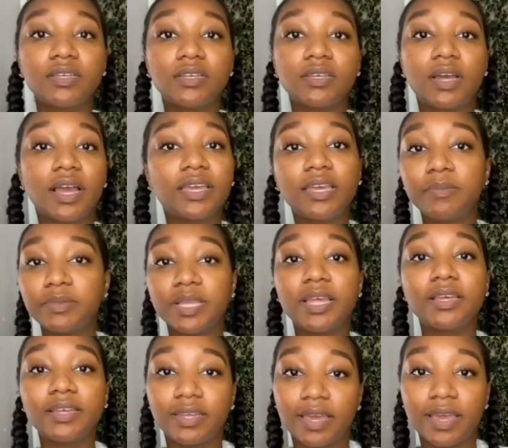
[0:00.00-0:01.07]
I keep
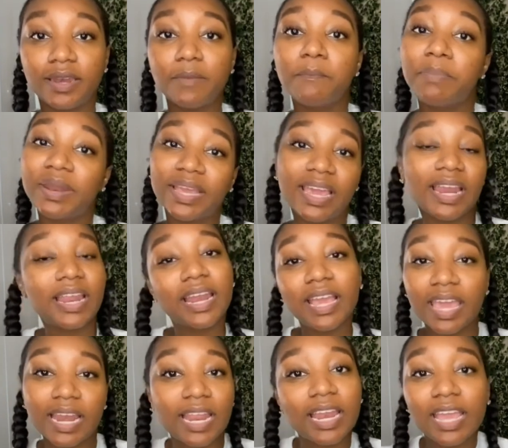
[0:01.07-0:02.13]
saying again, but again and
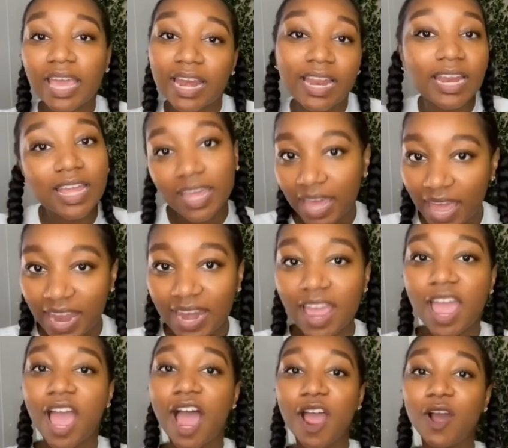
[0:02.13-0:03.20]
again and again and again.
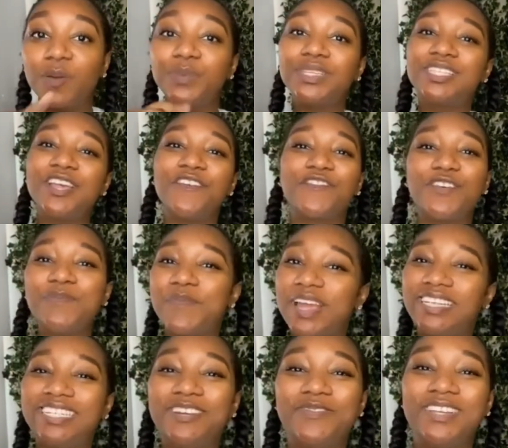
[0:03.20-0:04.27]
I hope this
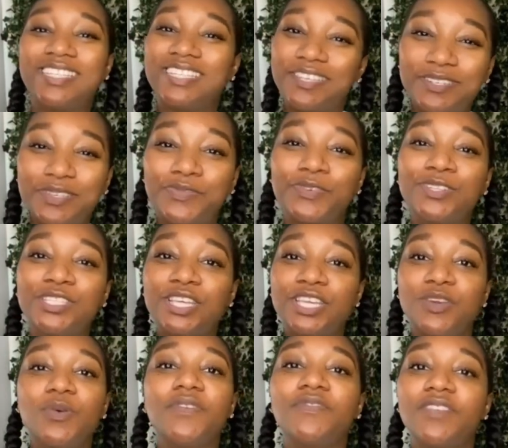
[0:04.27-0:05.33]
information was useful to
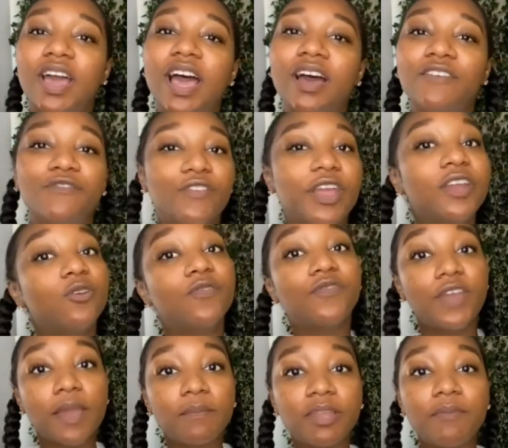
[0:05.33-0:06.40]
you. If not, a friend or
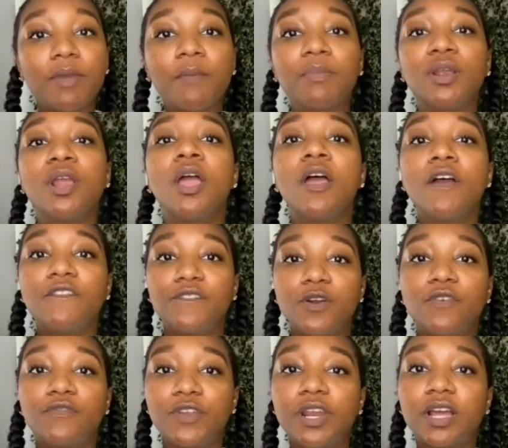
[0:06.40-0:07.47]
family member,
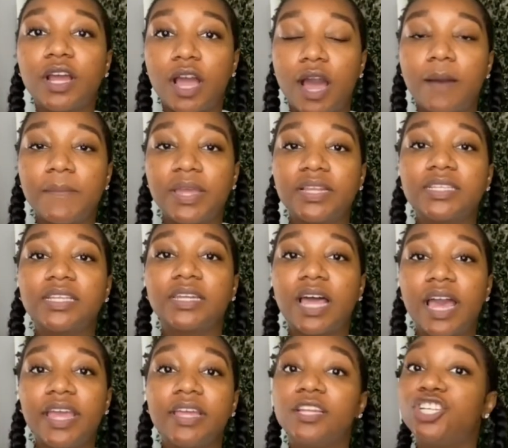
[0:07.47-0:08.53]
feel free to comment,
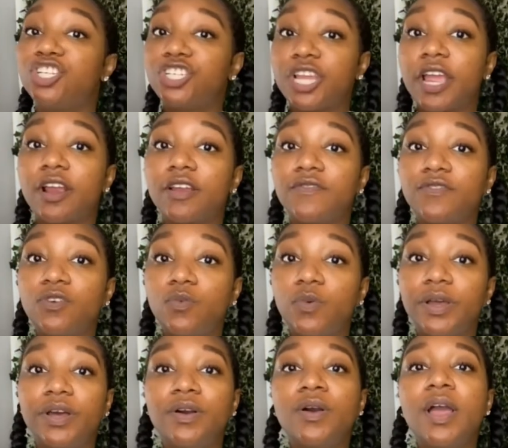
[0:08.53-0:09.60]
like, share if you
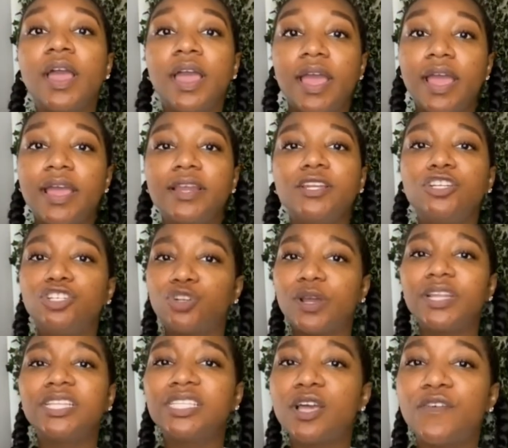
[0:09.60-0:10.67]
will, and
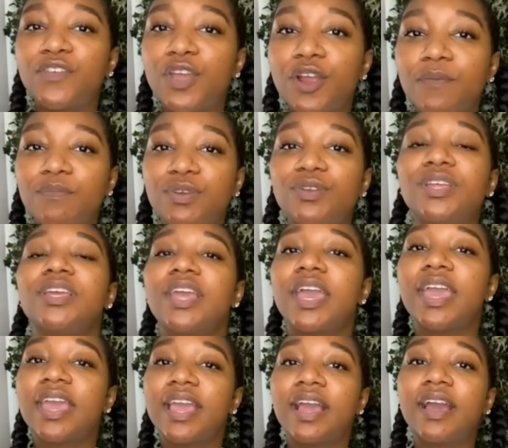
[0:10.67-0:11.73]
join the self-care and beauty
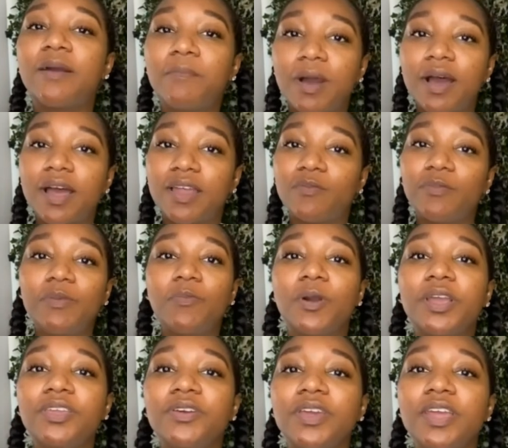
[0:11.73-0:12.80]
gang. Come on, we
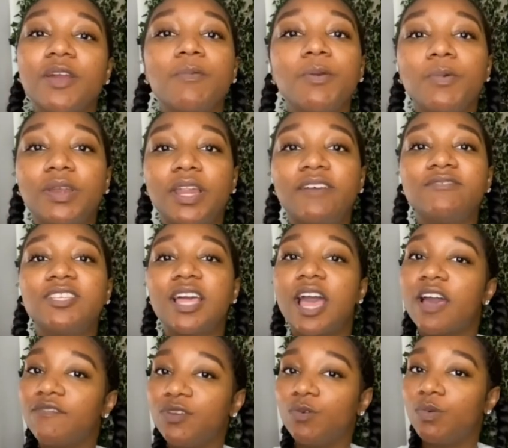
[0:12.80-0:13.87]
want you here. We would love to
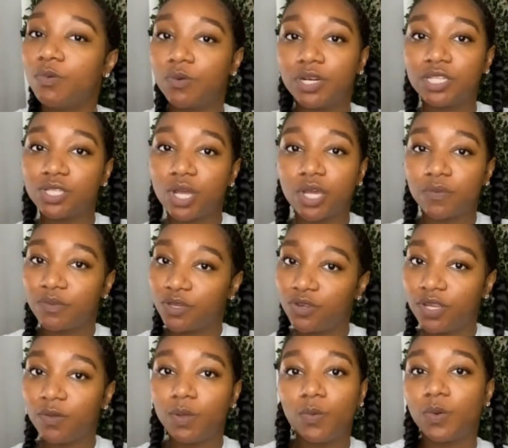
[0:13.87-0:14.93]
have you. We want to talk
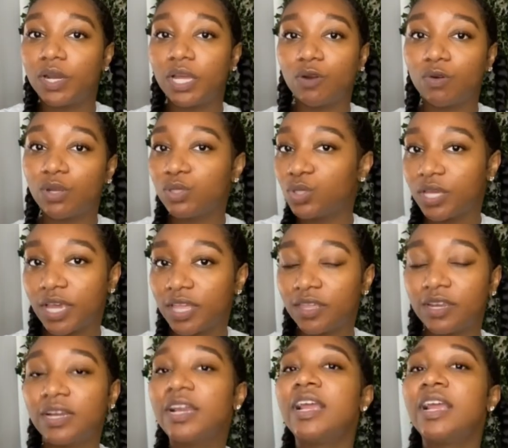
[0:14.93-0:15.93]
beauty. We want to grow together.